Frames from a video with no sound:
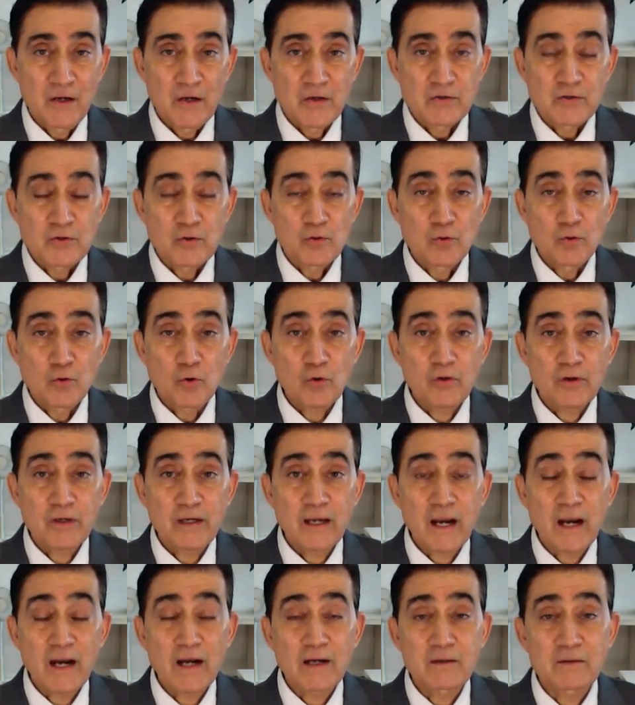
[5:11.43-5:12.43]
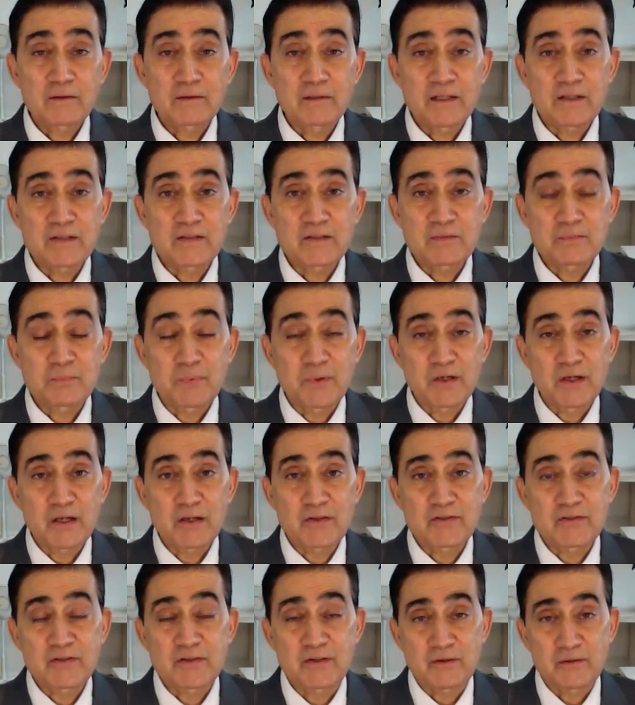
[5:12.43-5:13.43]
to look at this
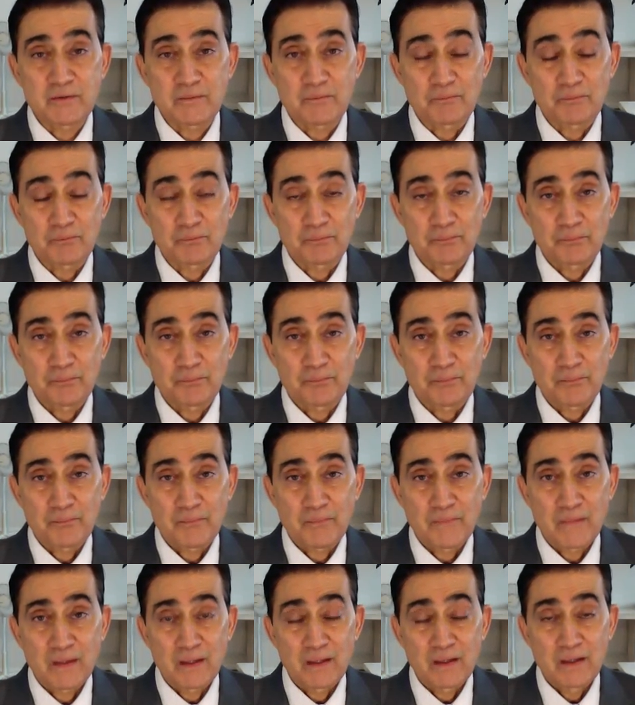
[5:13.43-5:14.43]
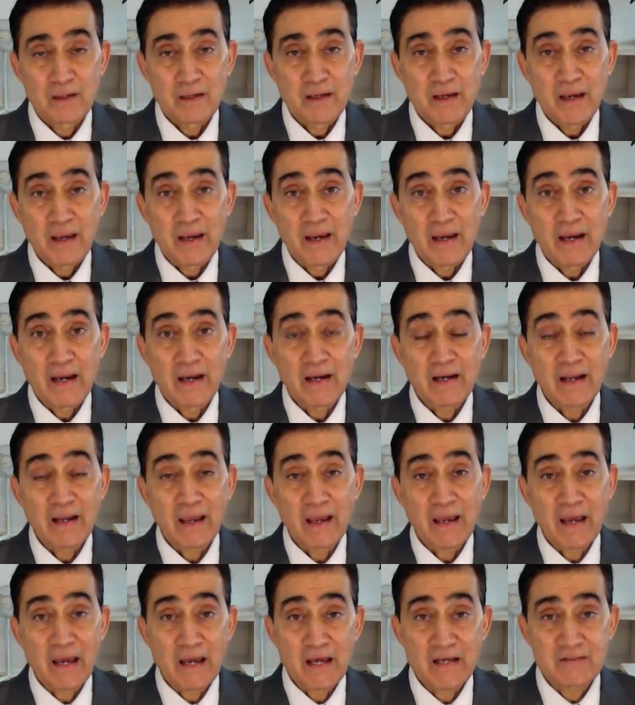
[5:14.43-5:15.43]
prediction and
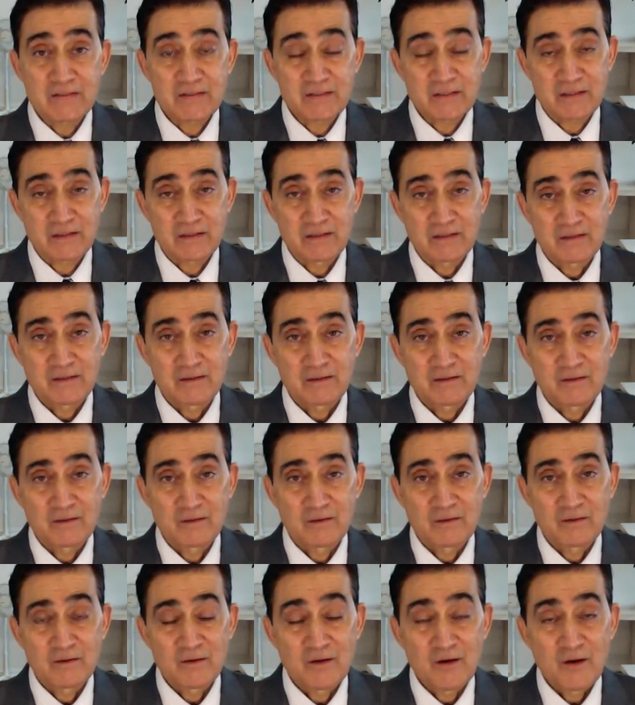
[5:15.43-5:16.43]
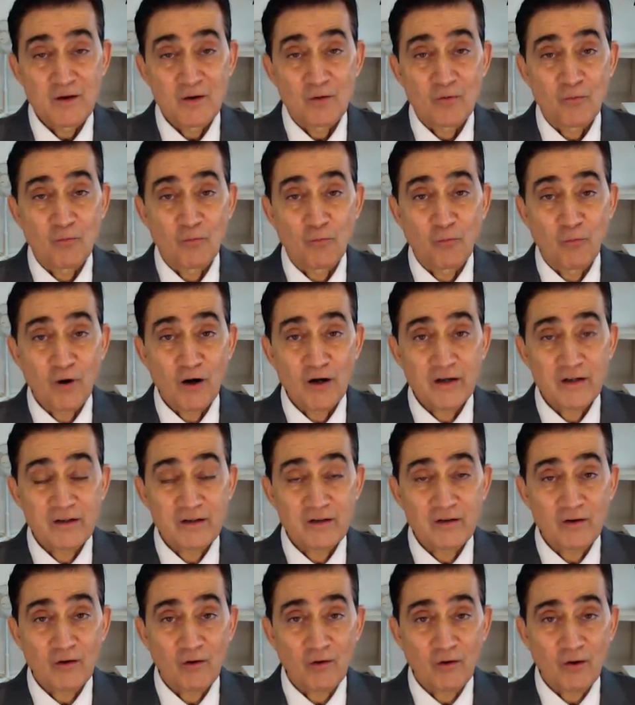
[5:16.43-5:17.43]
ask what
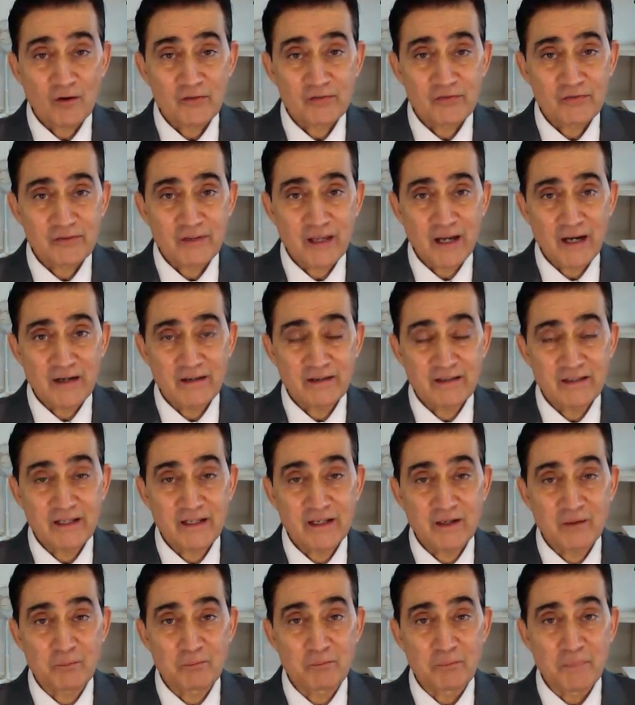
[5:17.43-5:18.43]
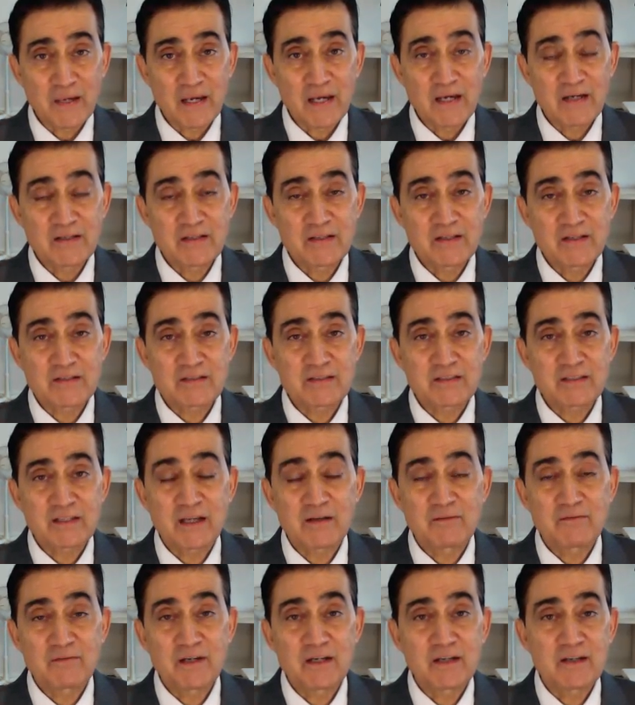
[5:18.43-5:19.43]
authentic measures
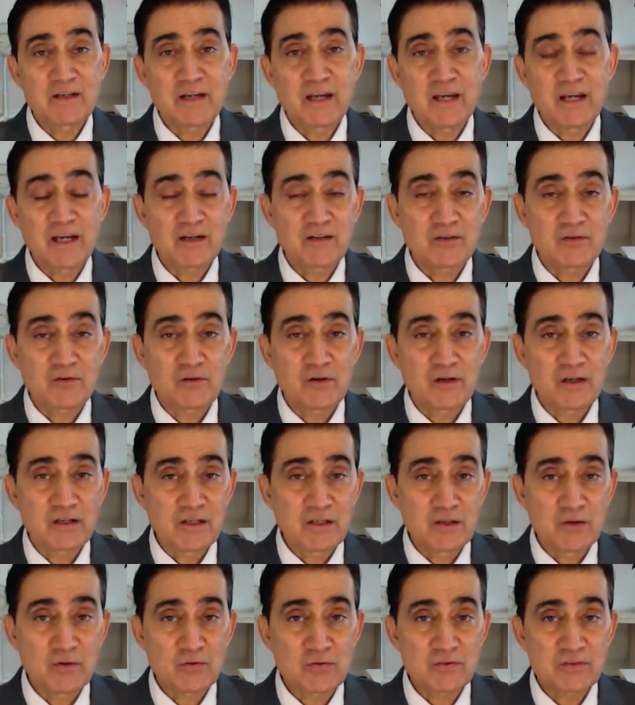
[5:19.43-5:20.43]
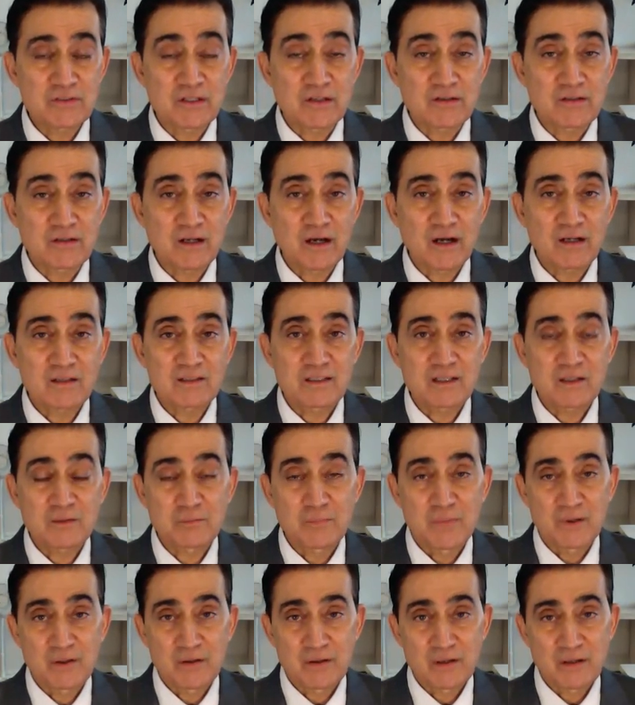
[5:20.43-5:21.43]
can we take to reduce the toxic
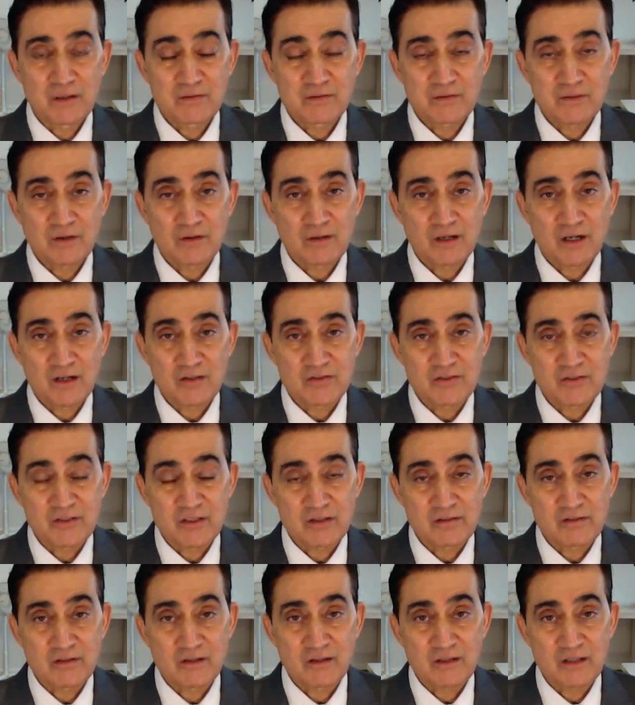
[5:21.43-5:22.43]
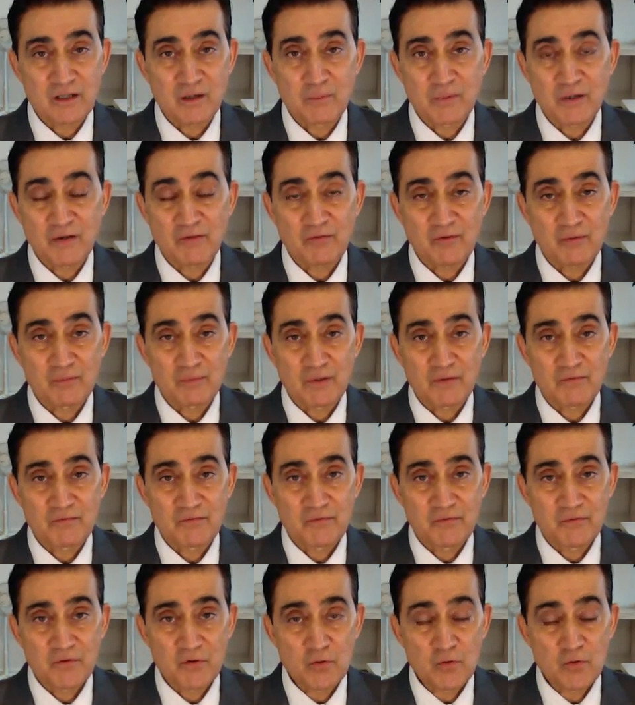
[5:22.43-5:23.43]
burdens on our children coming from the
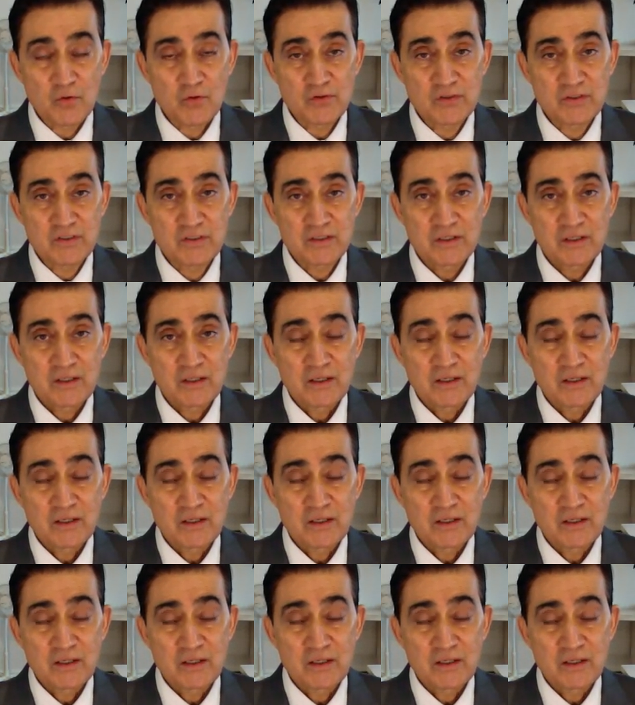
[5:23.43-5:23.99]
foods